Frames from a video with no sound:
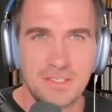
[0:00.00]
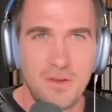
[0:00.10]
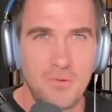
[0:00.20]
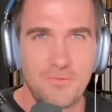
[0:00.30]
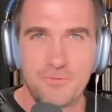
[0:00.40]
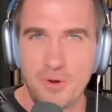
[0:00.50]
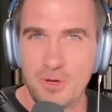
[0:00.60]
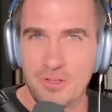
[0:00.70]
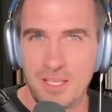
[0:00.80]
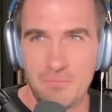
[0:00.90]

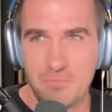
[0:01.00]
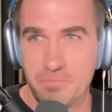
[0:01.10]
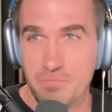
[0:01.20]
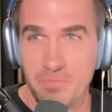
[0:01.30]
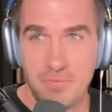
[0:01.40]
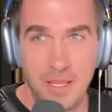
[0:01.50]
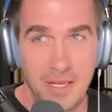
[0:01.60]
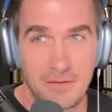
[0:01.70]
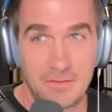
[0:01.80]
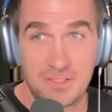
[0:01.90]
overtly
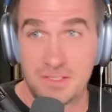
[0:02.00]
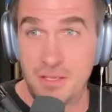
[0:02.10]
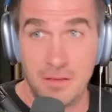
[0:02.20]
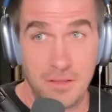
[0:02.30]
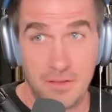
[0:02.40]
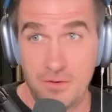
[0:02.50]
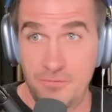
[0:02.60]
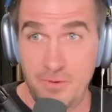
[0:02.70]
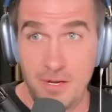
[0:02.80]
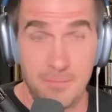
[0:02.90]
like stealing your
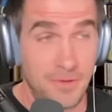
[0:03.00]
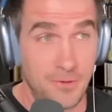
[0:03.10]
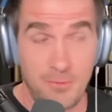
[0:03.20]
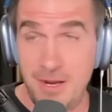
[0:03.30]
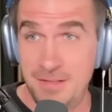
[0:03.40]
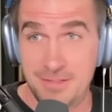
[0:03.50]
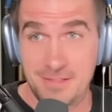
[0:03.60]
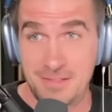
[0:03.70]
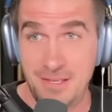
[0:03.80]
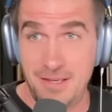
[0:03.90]
freedom and your
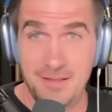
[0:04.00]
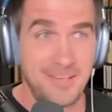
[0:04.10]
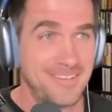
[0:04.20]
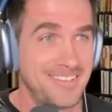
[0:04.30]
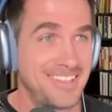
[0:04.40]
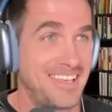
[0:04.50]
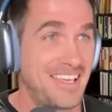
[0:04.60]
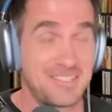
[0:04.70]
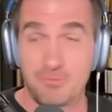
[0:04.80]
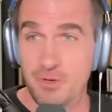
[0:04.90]
rights. Like
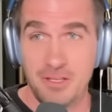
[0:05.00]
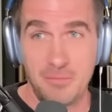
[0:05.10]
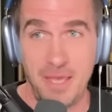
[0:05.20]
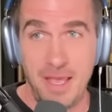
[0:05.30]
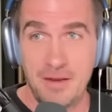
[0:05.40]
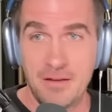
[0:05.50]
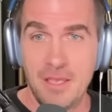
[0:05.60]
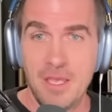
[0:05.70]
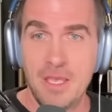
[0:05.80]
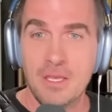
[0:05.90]
it's really bad.
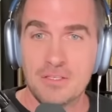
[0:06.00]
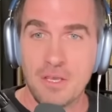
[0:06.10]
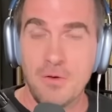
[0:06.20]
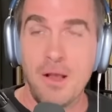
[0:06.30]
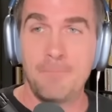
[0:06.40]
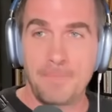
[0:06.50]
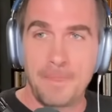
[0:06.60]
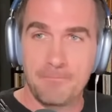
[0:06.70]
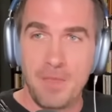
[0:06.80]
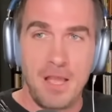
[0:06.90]
So
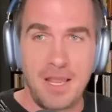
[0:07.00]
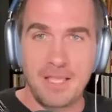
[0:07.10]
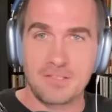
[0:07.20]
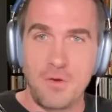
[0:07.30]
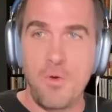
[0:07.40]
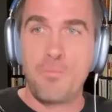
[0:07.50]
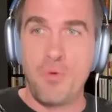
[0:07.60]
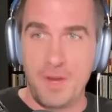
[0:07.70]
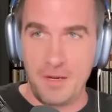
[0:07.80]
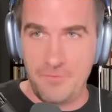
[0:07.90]
I guess the whole
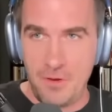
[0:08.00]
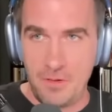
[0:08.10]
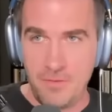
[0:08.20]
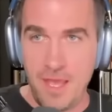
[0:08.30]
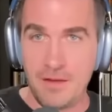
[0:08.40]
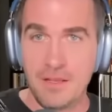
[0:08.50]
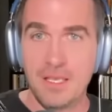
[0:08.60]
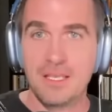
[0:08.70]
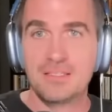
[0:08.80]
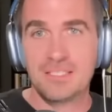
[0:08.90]
point of all of that,
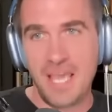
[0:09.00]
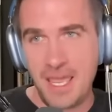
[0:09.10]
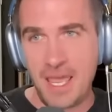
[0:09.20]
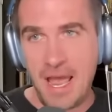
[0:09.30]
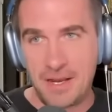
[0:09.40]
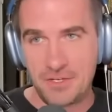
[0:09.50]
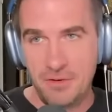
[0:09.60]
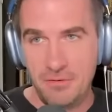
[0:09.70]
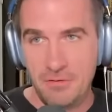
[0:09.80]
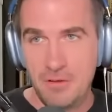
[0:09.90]
take
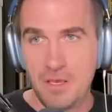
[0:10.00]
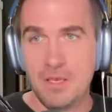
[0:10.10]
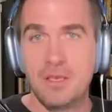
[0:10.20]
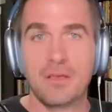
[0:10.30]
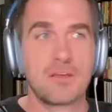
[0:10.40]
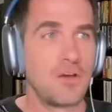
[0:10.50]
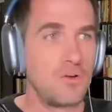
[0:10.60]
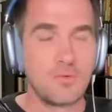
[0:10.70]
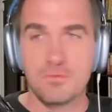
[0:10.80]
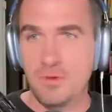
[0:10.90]
action, go
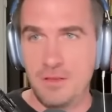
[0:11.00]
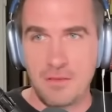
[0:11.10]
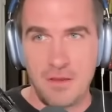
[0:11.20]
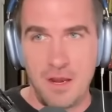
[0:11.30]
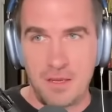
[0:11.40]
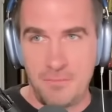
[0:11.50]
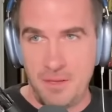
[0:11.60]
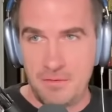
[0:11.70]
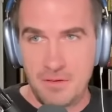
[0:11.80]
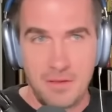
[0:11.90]
read the
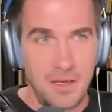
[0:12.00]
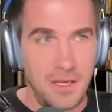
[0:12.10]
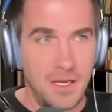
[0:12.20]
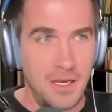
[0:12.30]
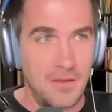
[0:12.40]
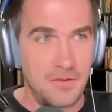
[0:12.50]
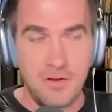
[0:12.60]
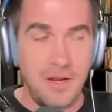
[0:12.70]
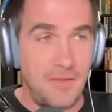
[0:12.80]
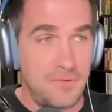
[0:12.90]
document. You
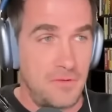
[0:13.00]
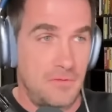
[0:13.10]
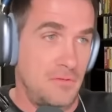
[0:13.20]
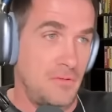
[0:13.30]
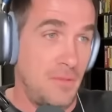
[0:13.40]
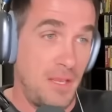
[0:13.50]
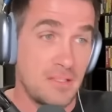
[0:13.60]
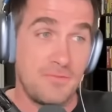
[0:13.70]
don't have to, I mean, it's